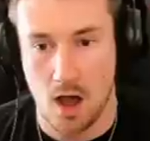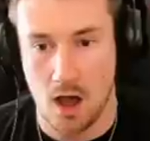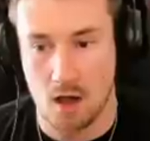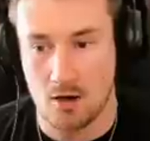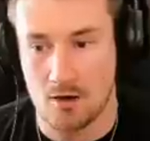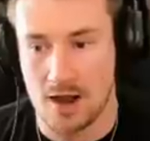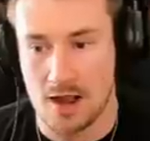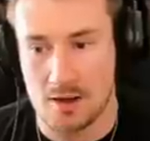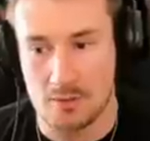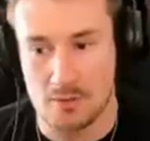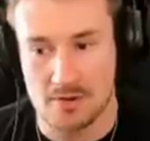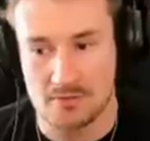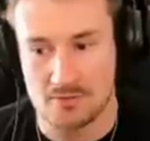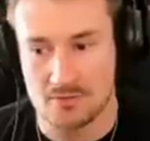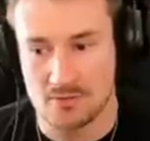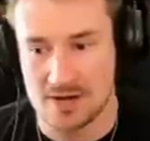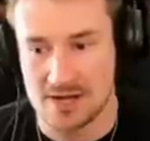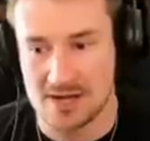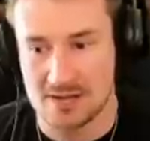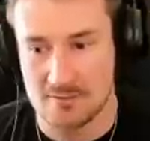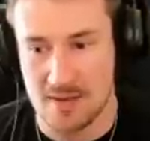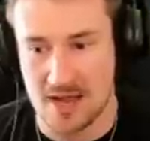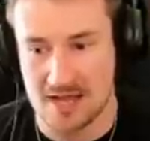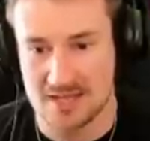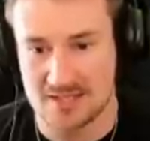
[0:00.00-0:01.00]
All right, we've
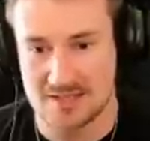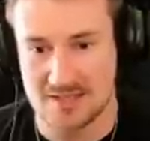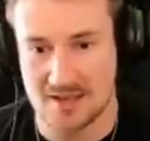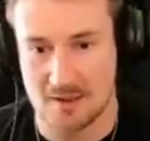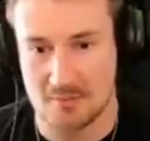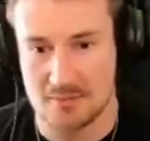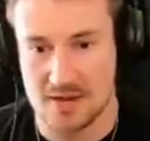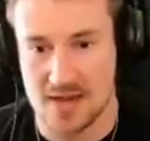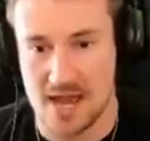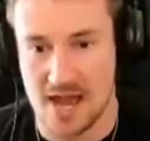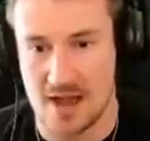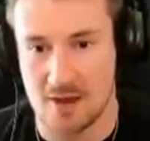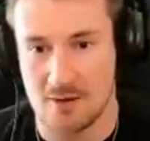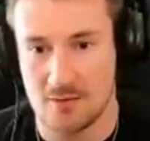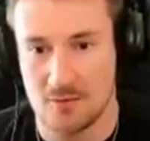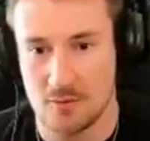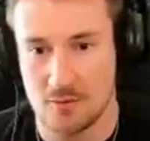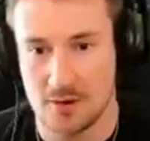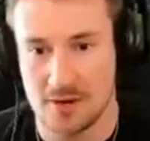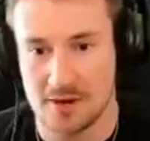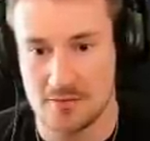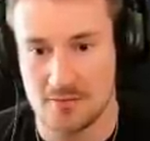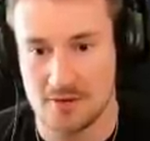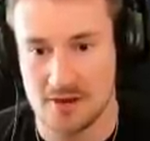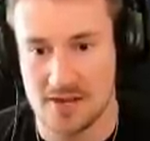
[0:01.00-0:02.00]
really messed up now.
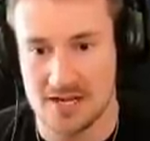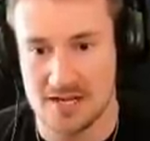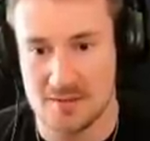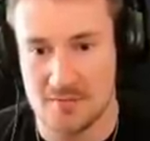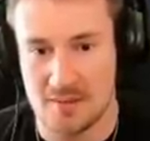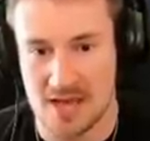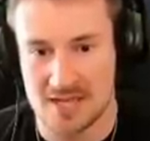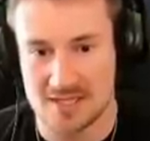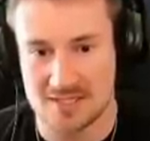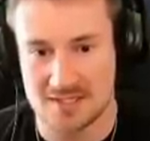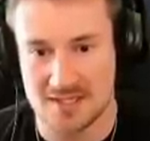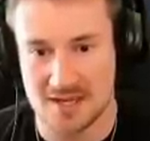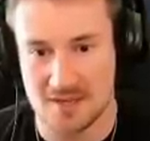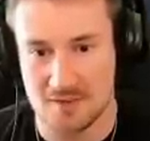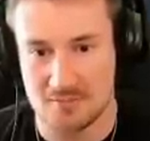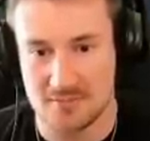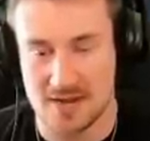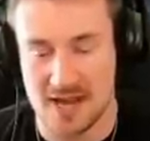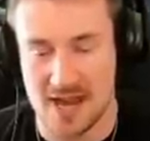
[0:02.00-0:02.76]
We really messed up